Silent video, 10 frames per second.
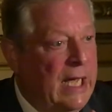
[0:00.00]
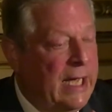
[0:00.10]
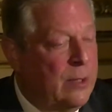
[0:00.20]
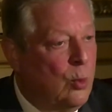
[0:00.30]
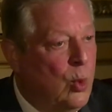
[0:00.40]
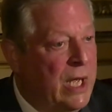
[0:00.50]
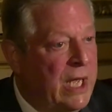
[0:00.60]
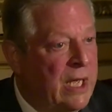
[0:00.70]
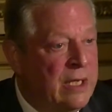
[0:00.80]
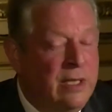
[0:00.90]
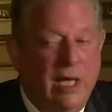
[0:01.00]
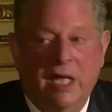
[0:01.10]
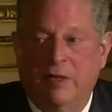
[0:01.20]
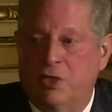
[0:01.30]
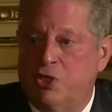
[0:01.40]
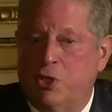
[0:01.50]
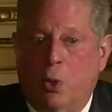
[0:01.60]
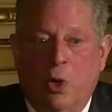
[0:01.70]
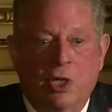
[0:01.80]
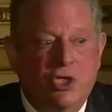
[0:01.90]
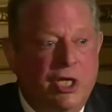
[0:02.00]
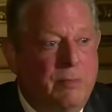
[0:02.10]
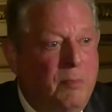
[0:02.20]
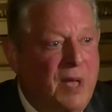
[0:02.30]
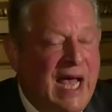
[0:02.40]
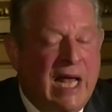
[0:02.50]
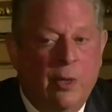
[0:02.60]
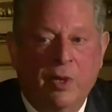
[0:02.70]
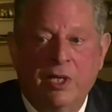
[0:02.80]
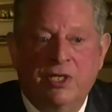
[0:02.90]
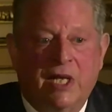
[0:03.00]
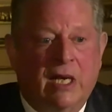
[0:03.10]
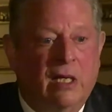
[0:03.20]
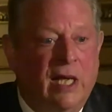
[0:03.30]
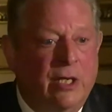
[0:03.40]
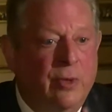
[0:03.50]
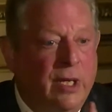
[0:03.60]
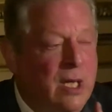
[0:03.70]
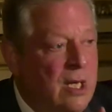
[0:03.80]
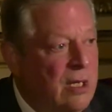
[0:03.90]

and wind and the storage in batteries and electric